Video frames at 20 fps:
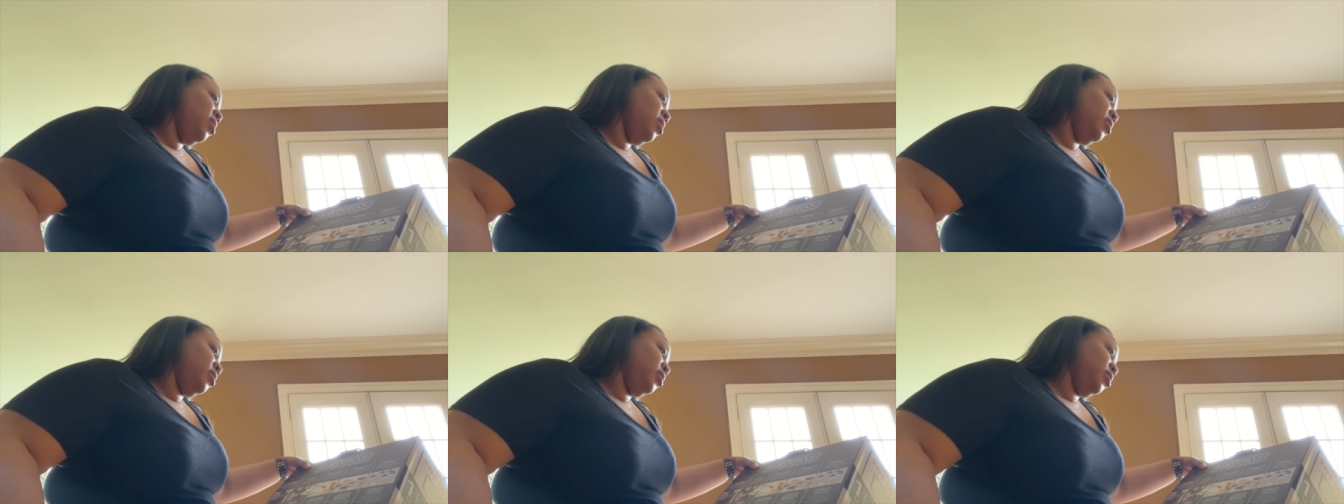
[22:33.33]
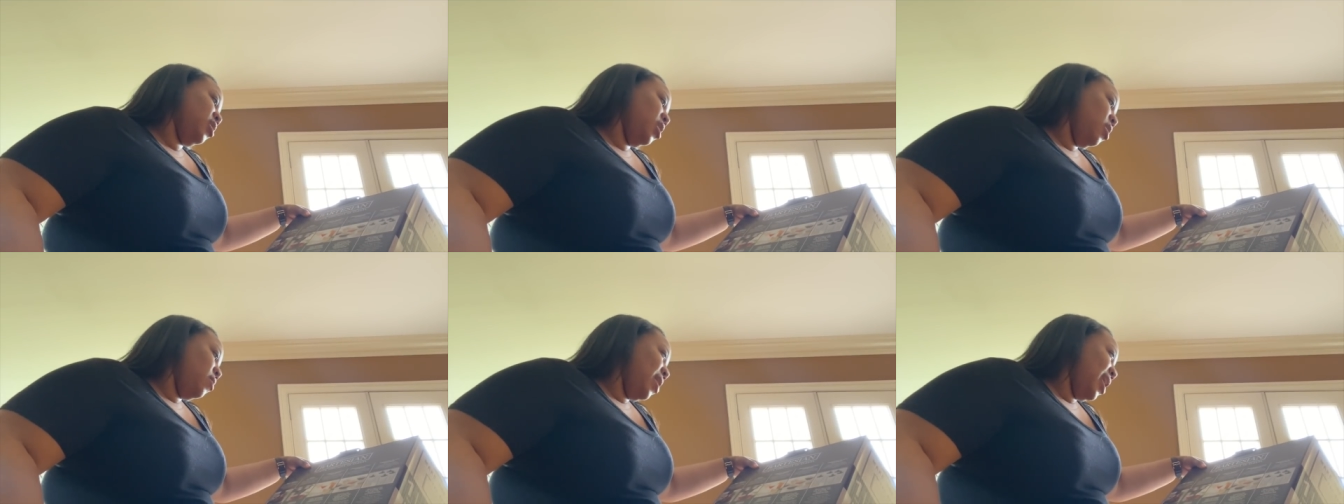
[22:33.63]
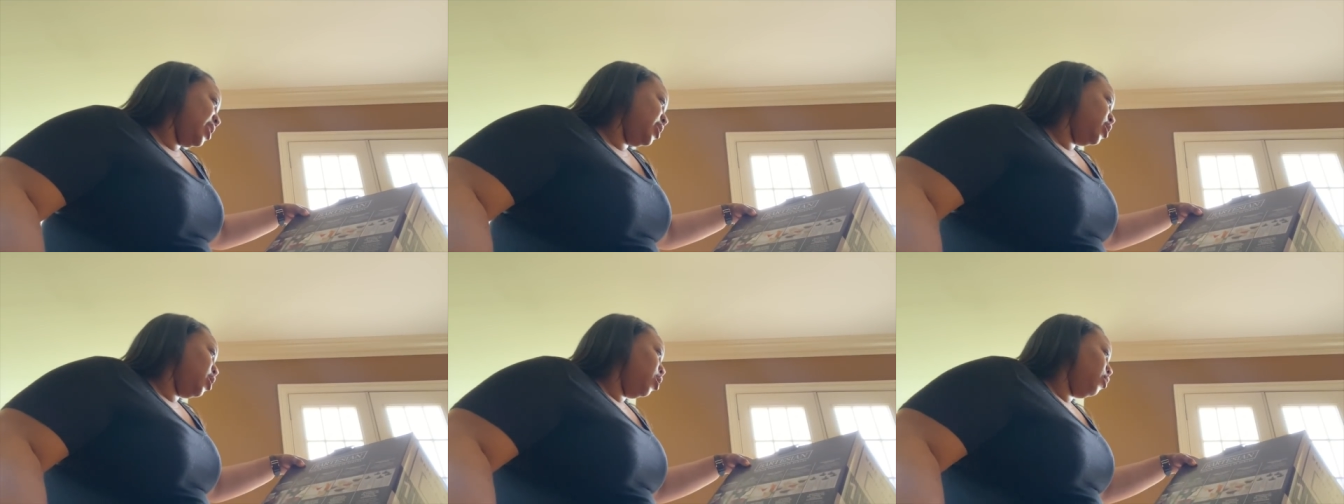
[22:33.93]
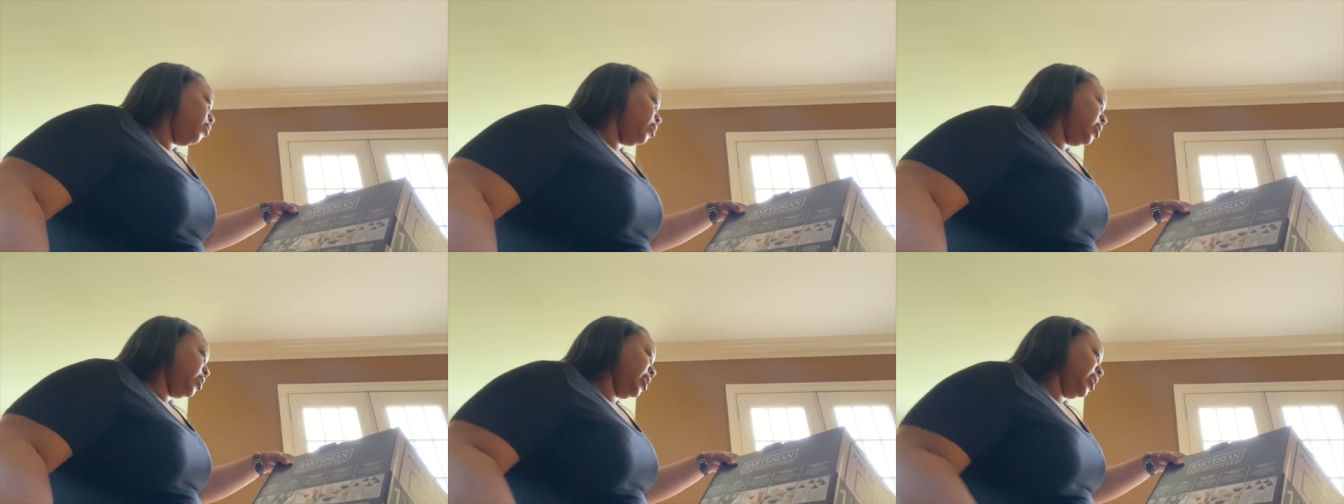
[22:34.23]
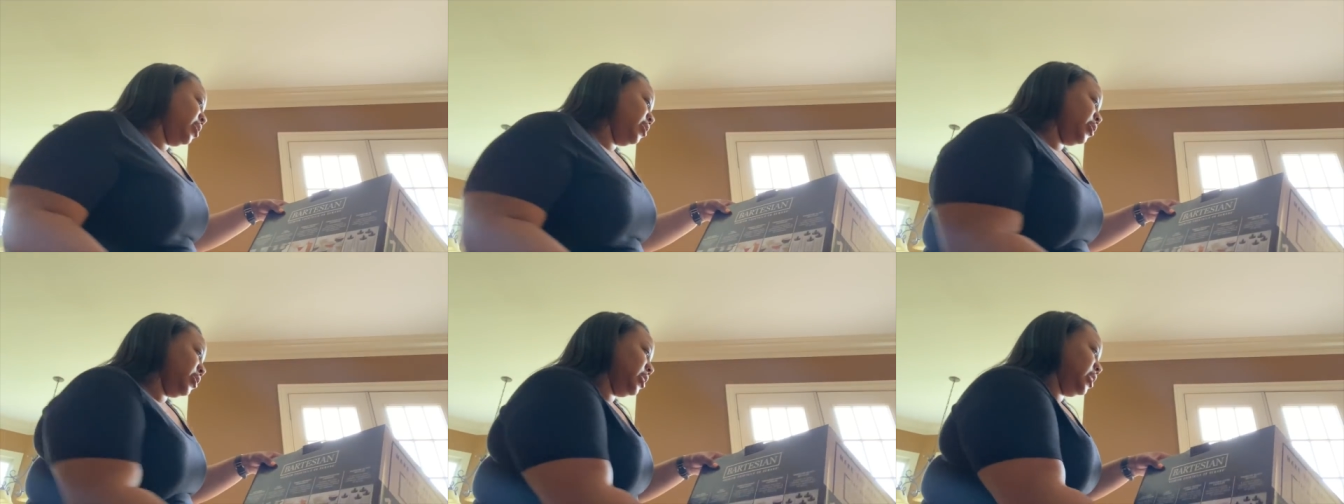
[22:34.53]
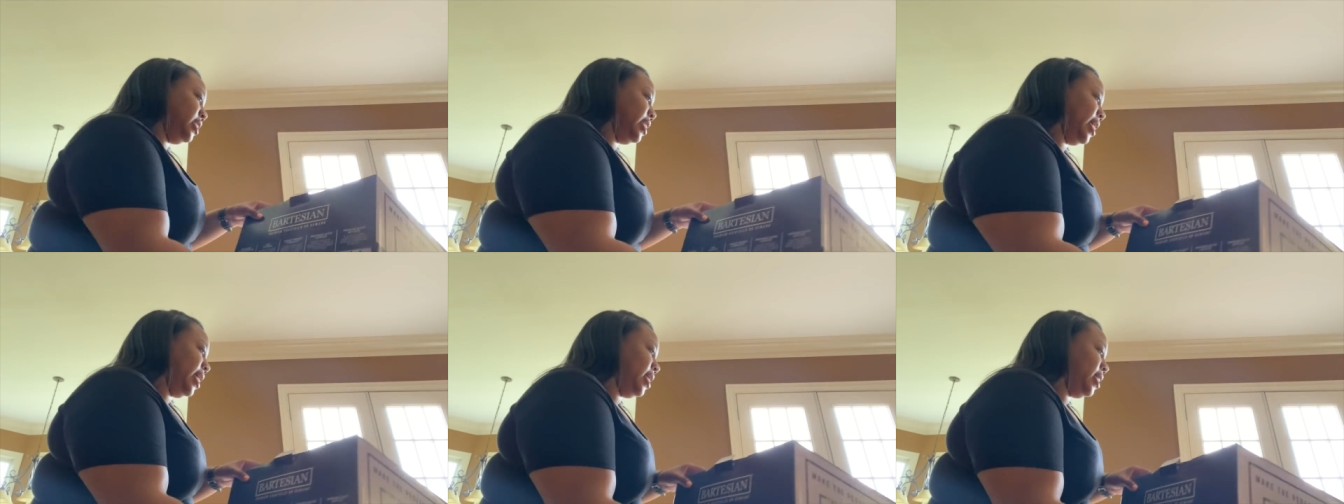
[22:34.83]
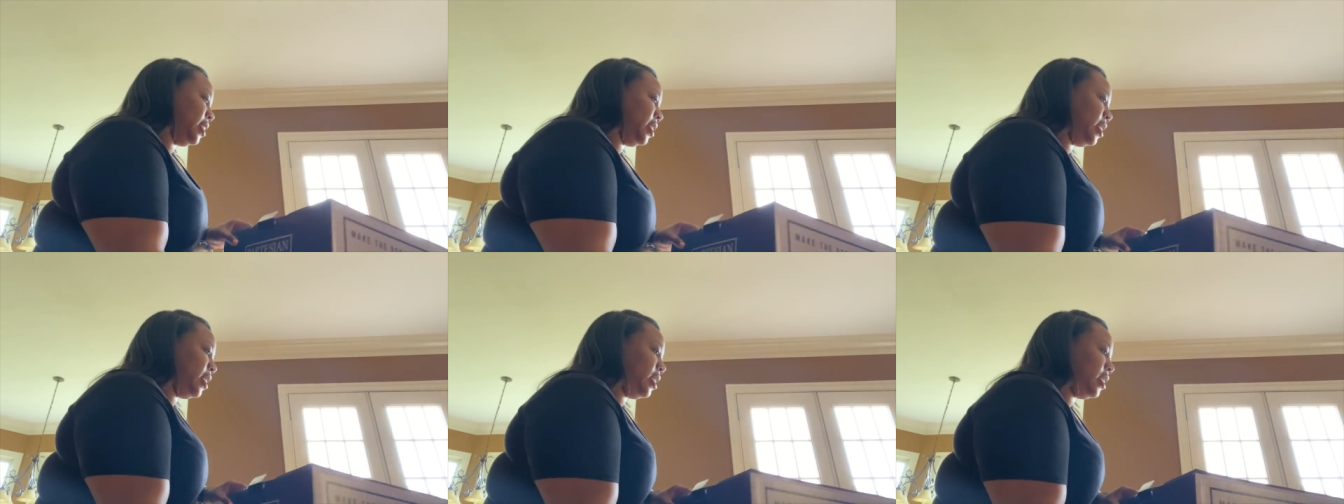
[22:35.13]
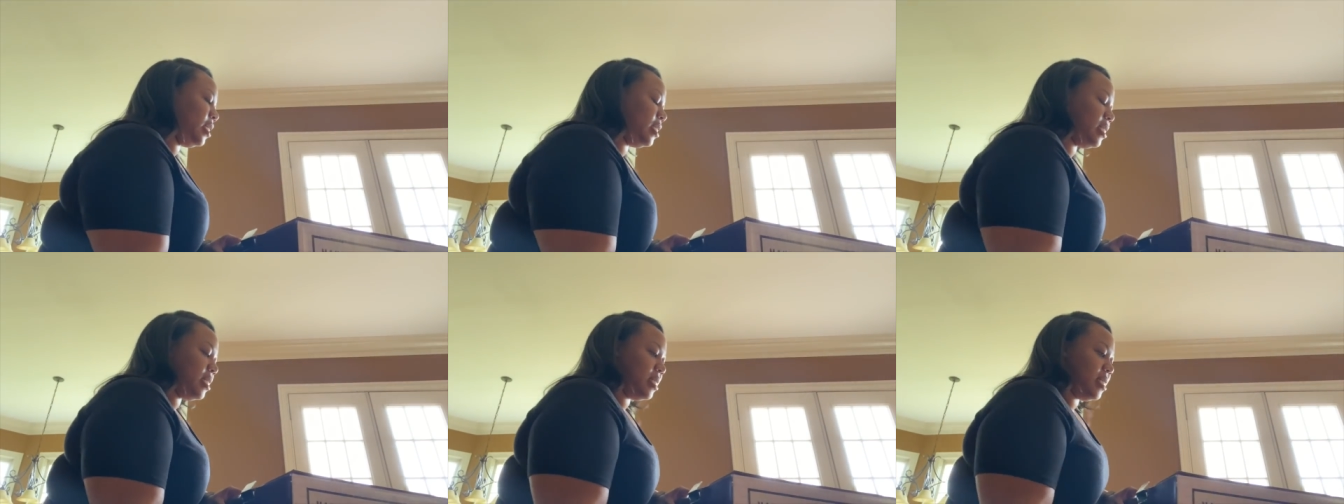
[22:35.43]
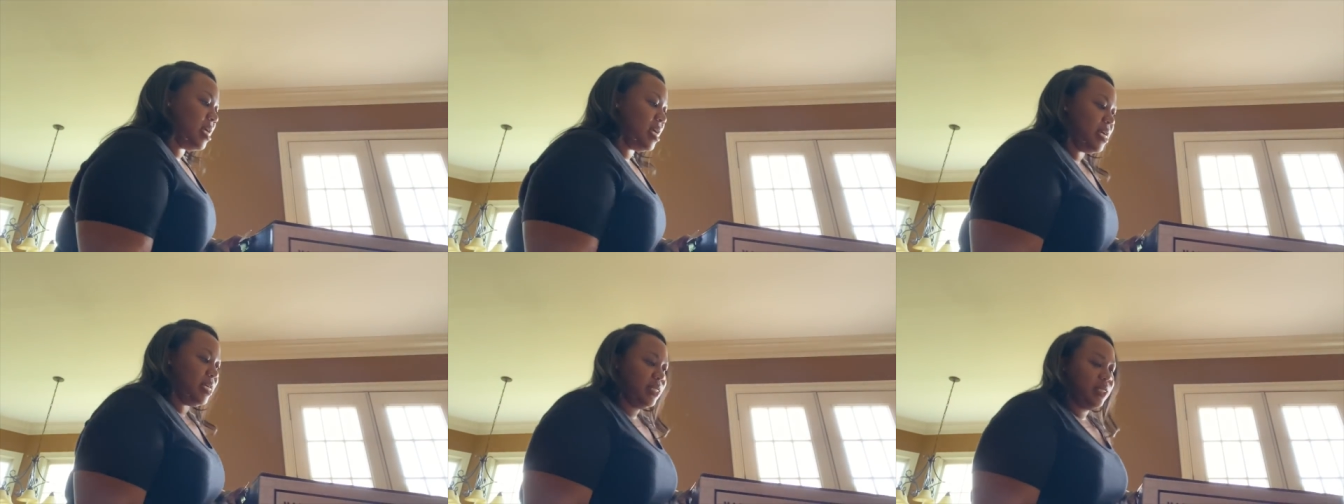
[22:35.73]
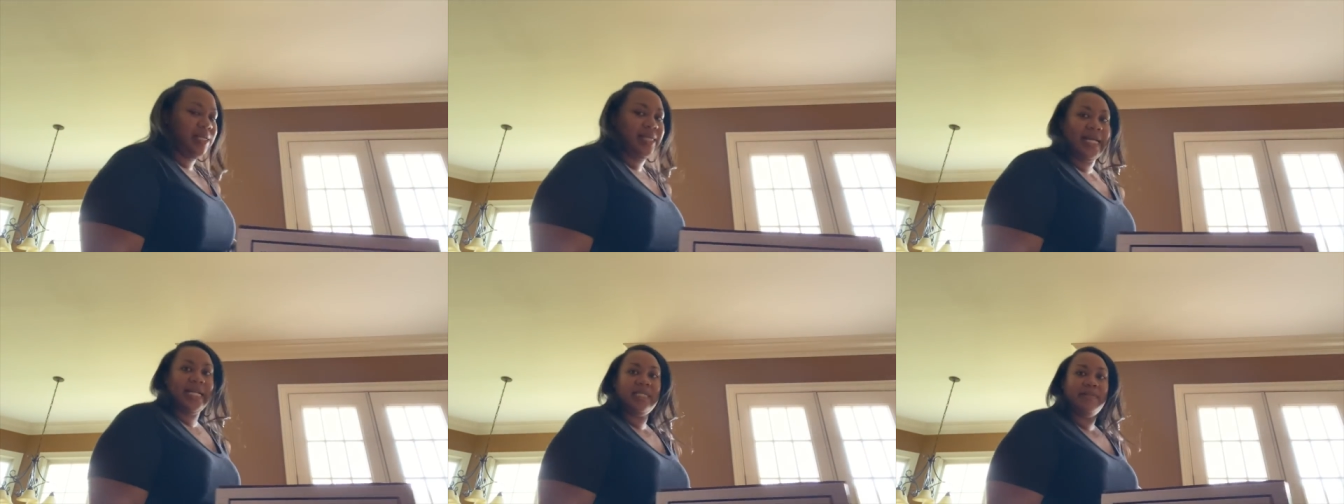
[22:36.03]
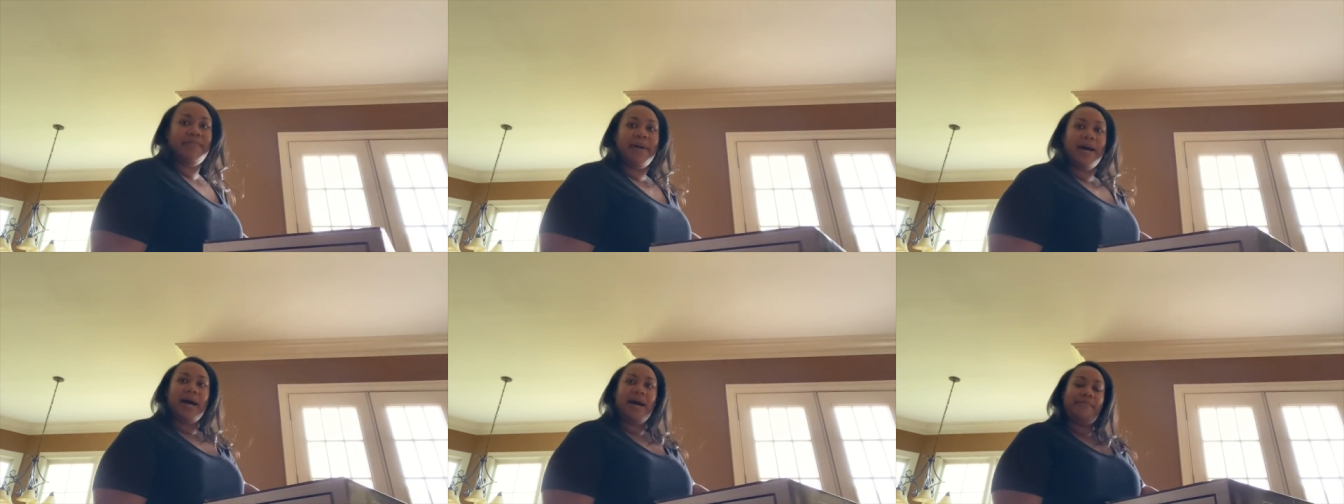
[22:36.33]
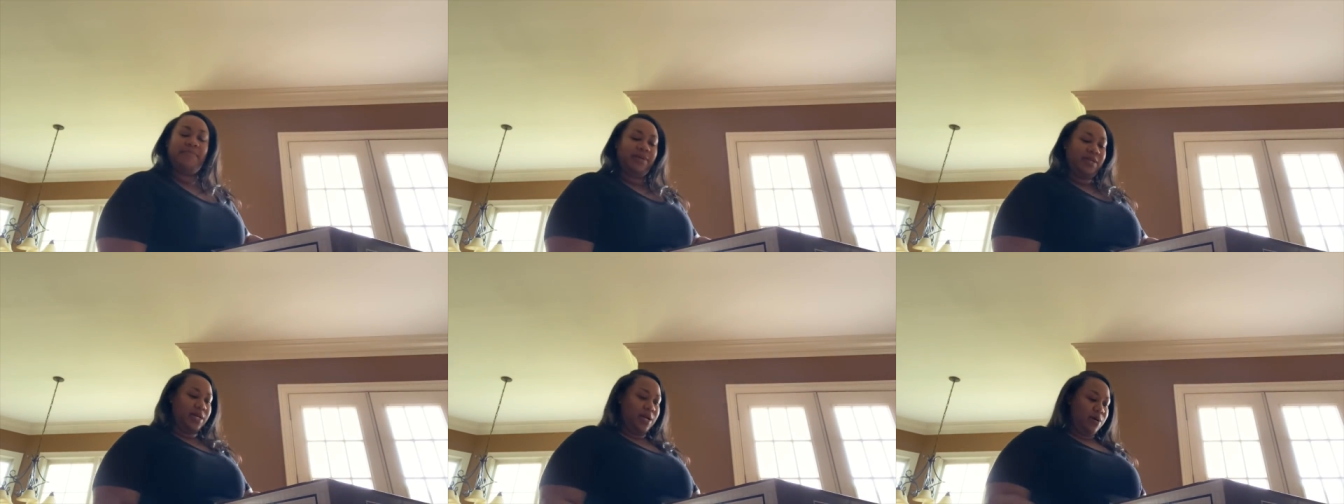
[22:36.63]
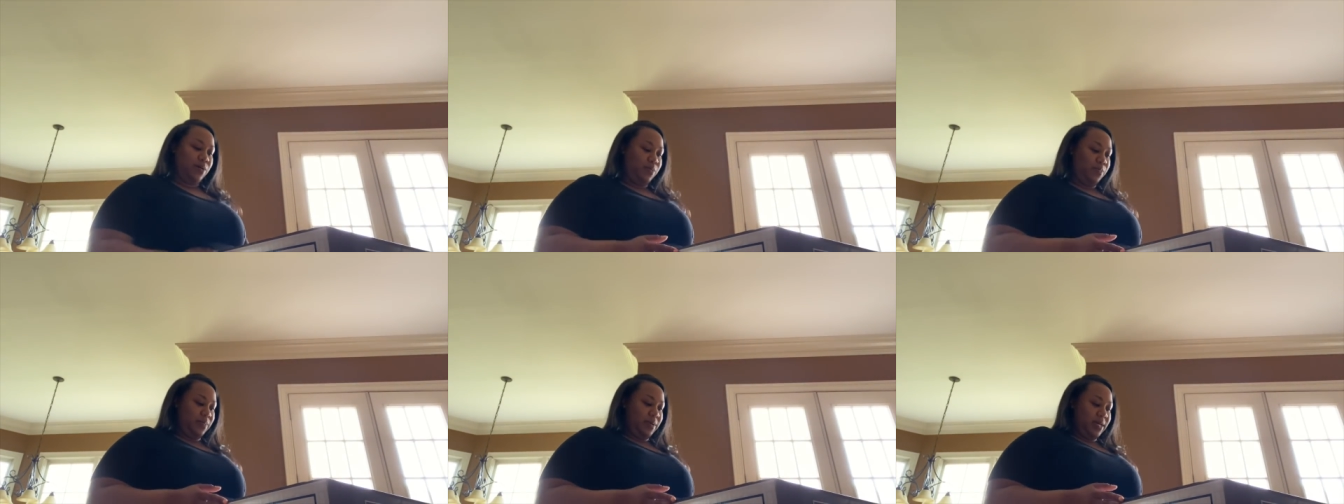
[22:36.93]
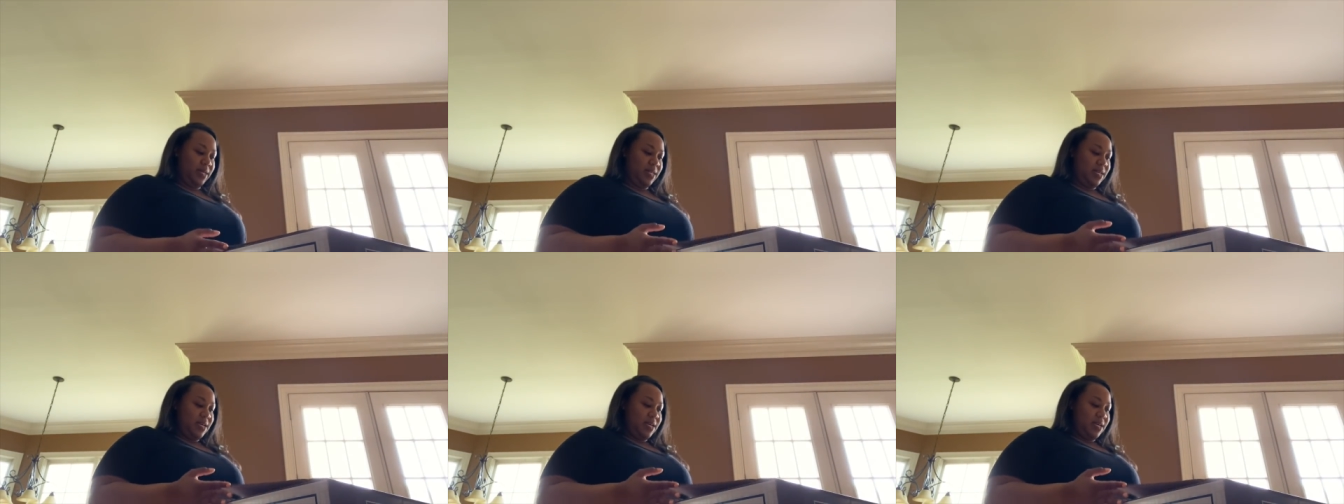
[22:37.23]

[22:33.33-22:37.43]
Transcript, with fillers: So I don't really understand this, so let's pop it open.